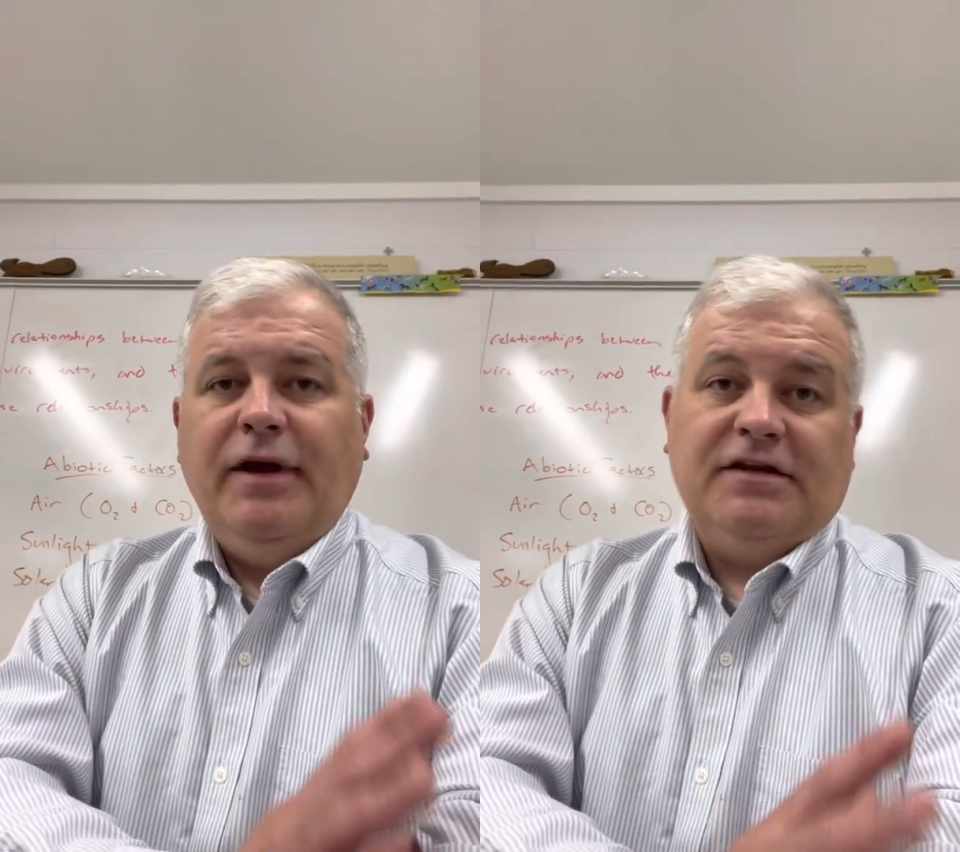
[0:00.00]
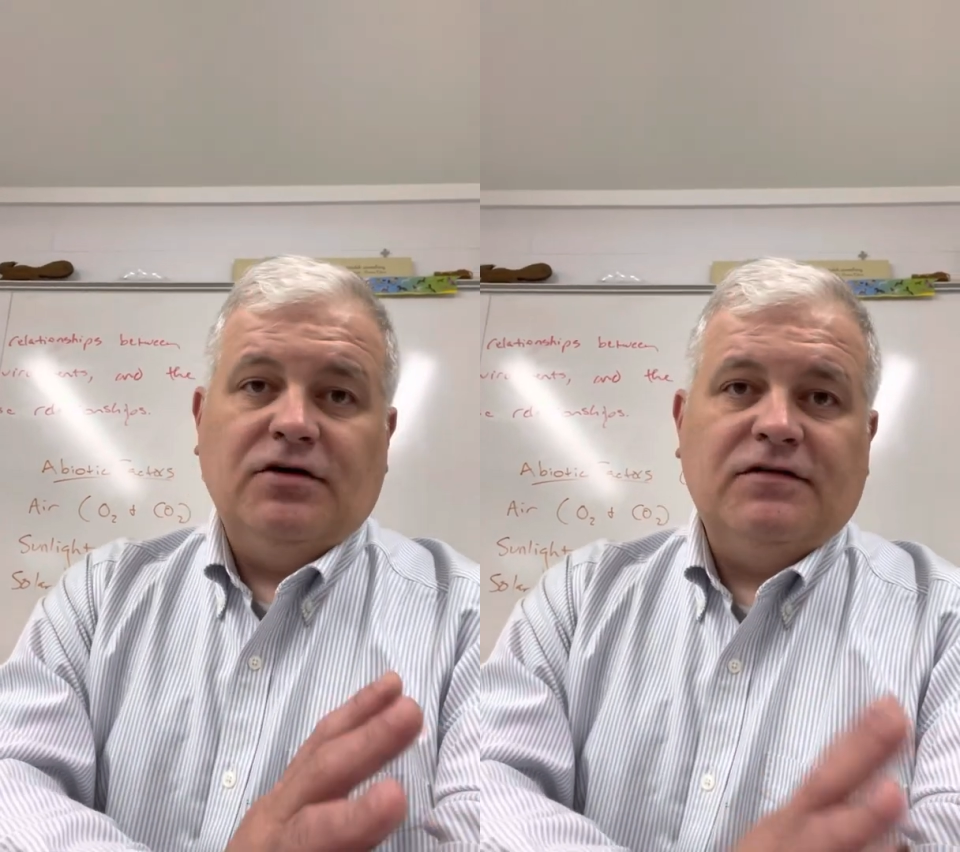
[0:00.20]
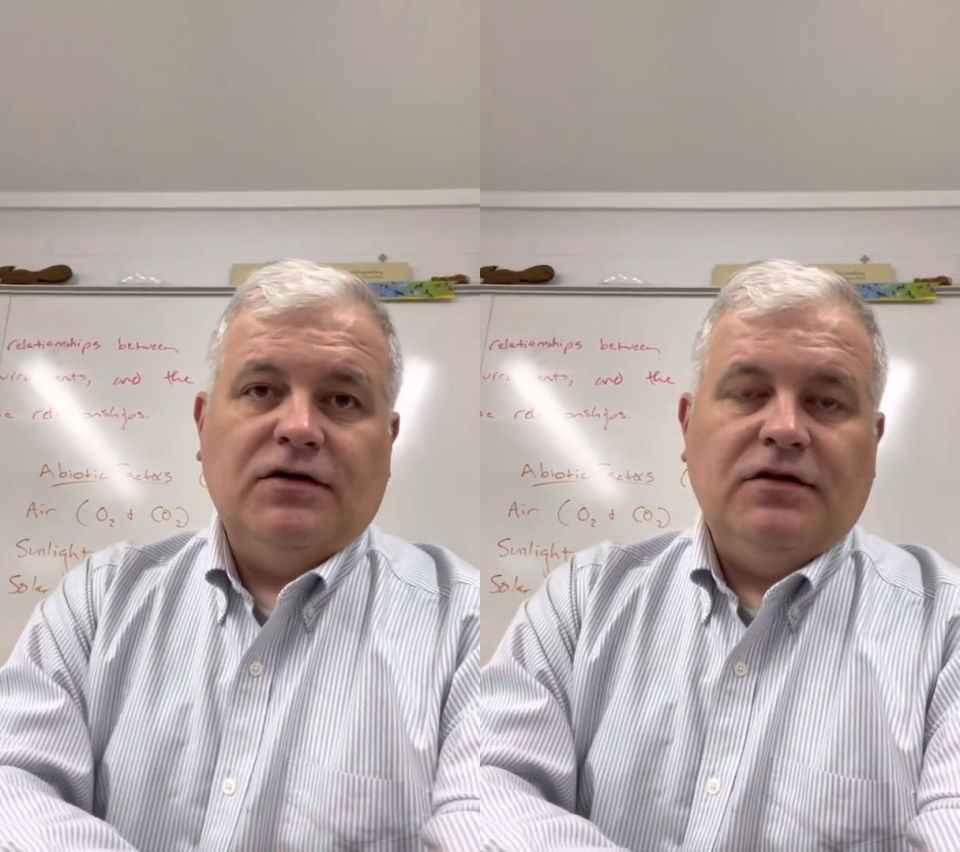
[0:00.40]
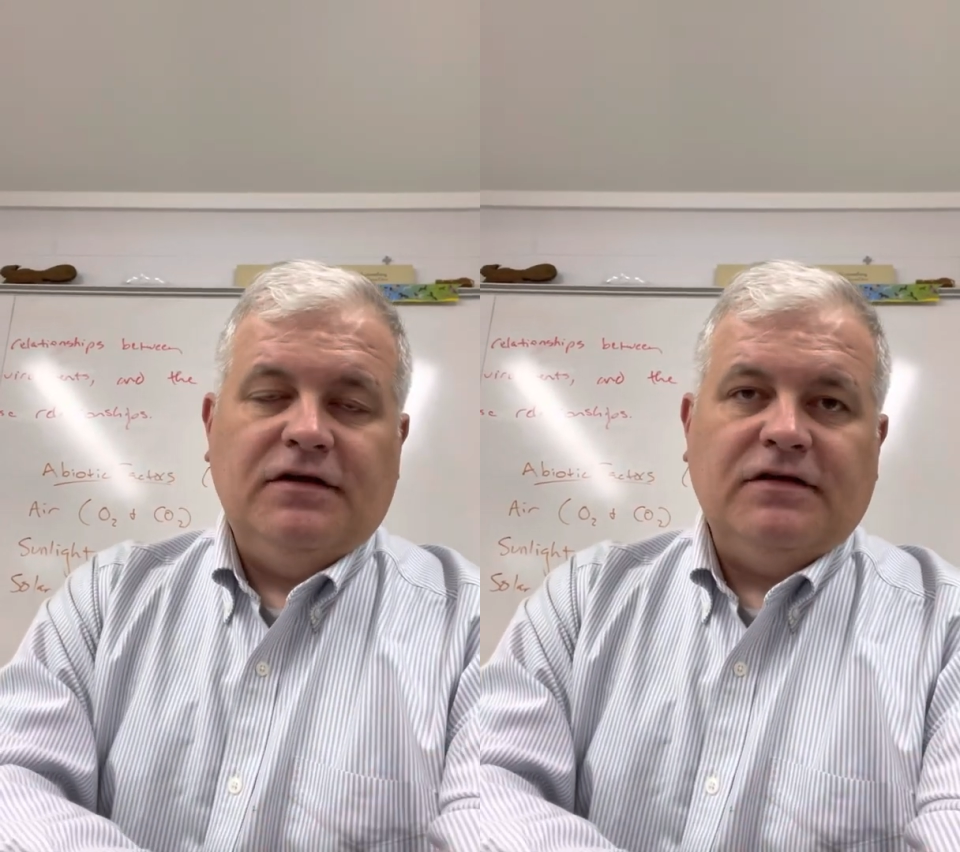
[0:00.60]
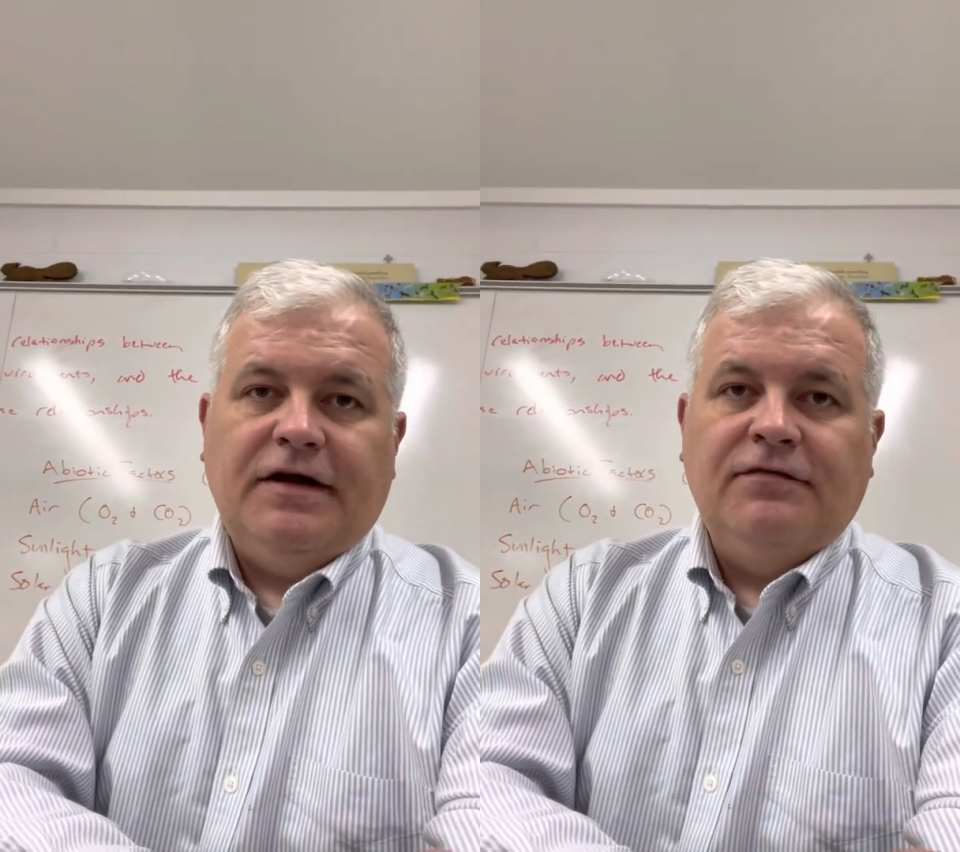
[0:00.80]
Bacteria
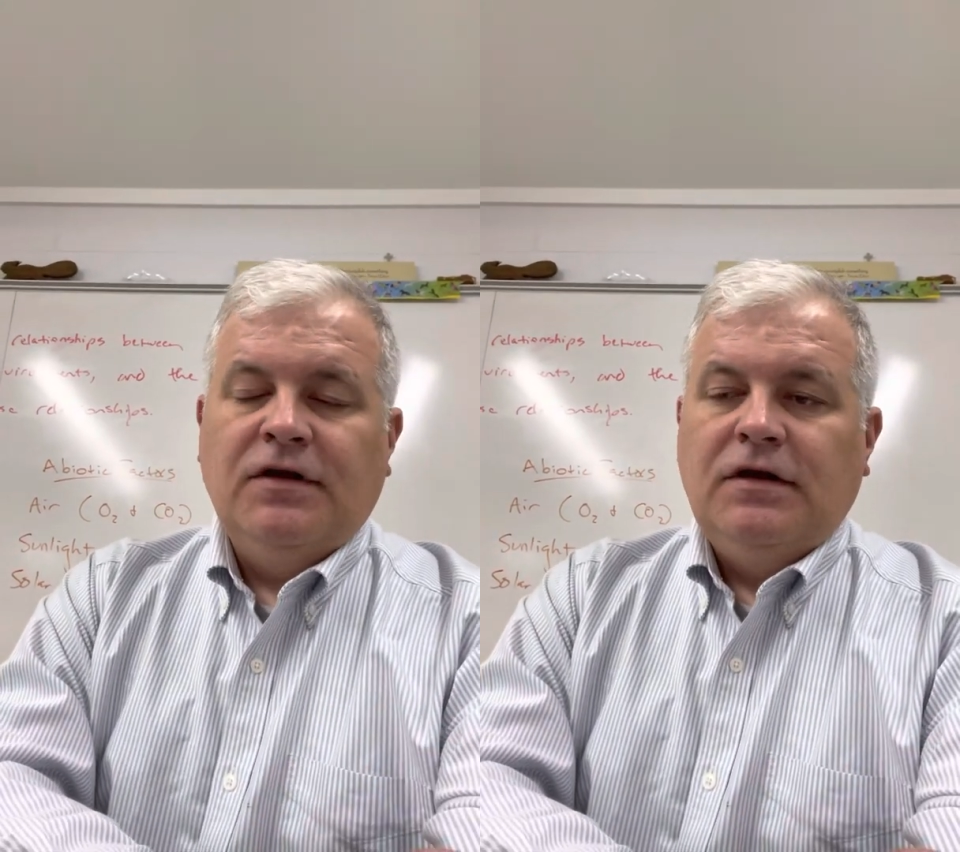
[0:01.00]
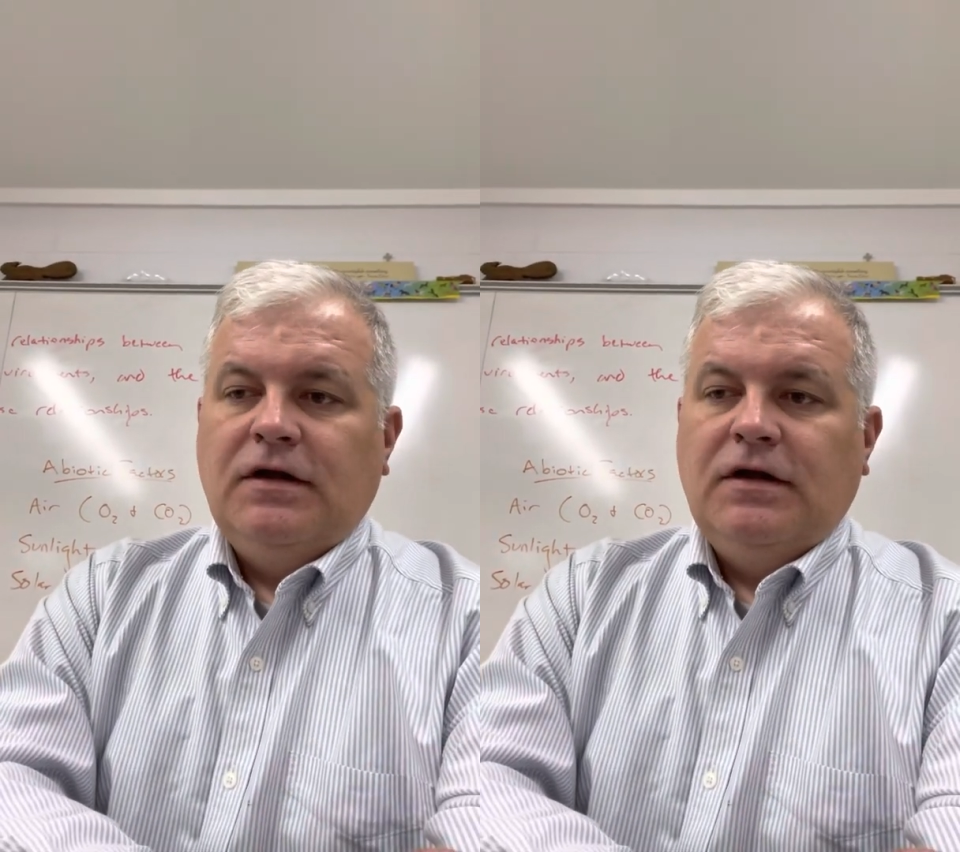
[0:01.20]
certainly is alive.